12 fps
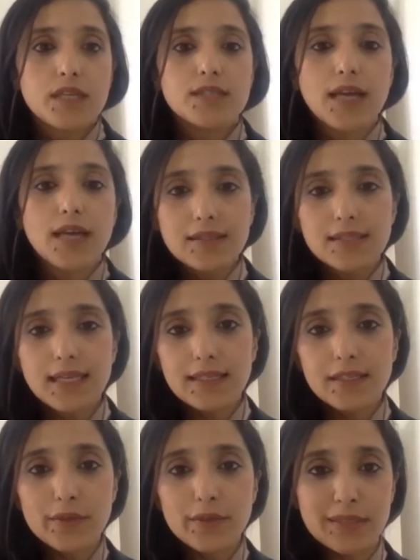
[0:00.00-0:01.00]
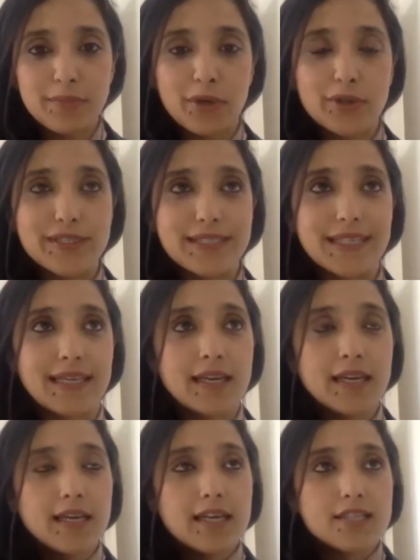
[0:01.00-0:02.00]
So how does that link with democracy?
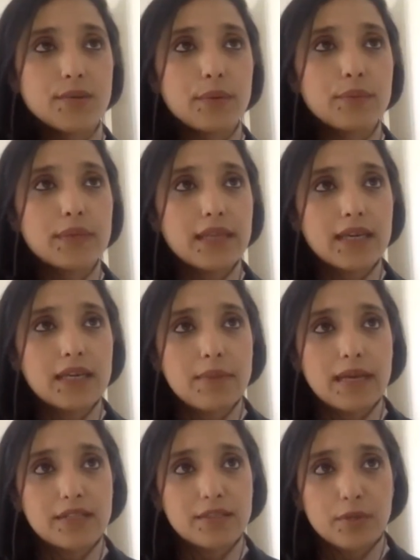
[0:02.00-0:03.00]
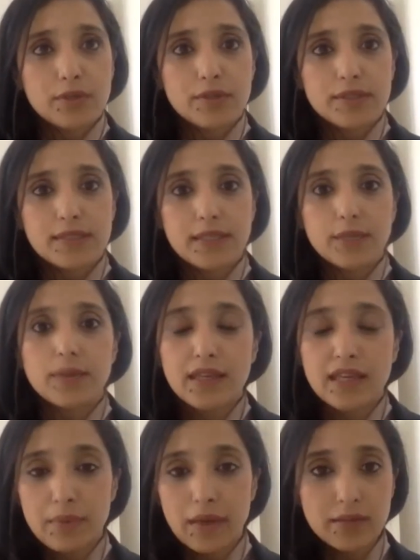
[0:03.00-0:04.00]
So when we think about democracy, we
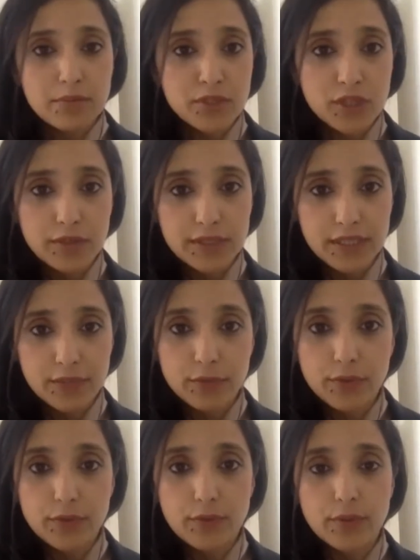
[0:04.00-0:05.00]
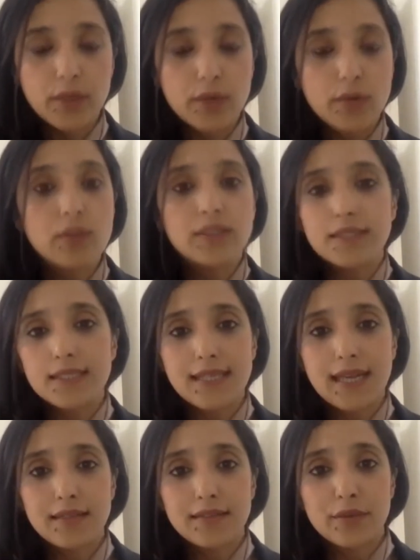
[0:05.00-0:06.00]
think about the majority rule. We all
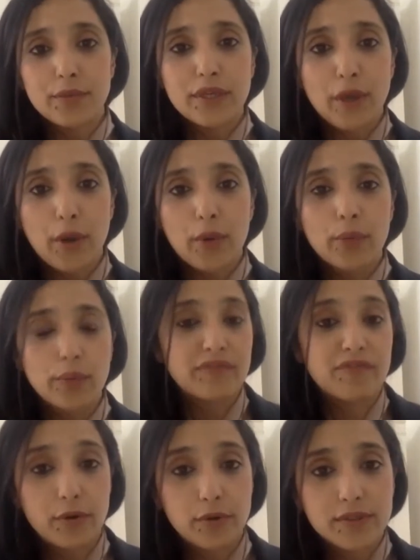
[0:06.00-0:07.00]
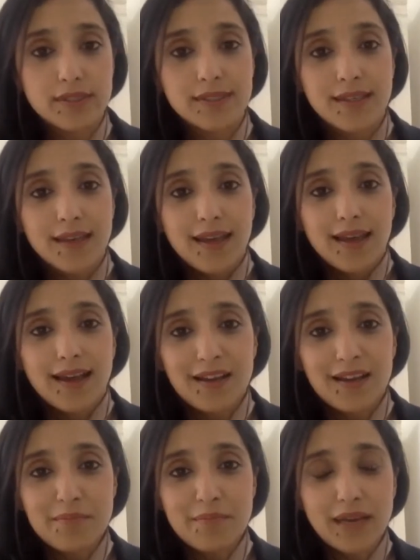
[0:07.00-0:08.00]
understand that we vote,
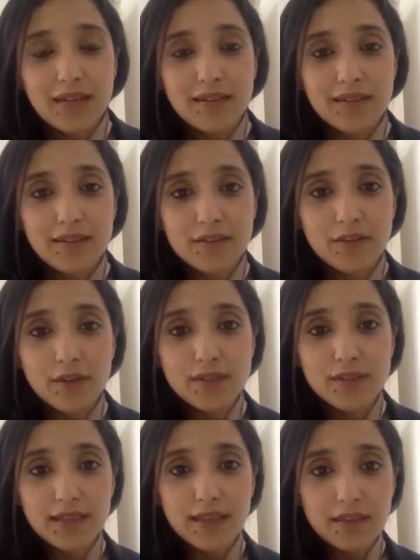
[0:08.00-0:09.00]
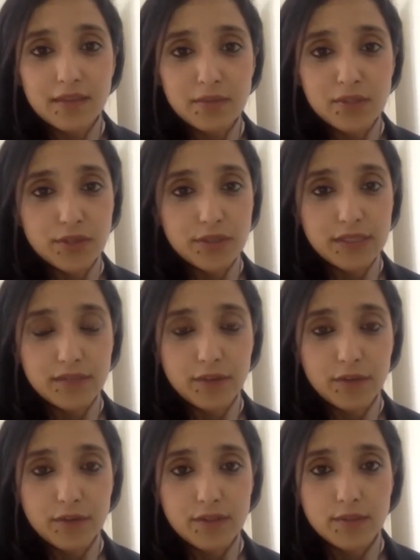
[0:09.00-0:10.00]
and that those that get the majority
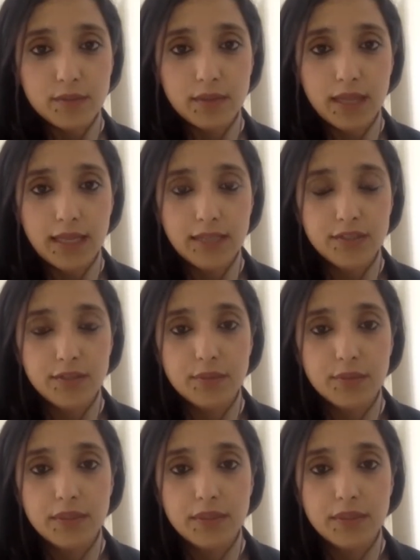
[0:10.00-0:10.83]
votes will end up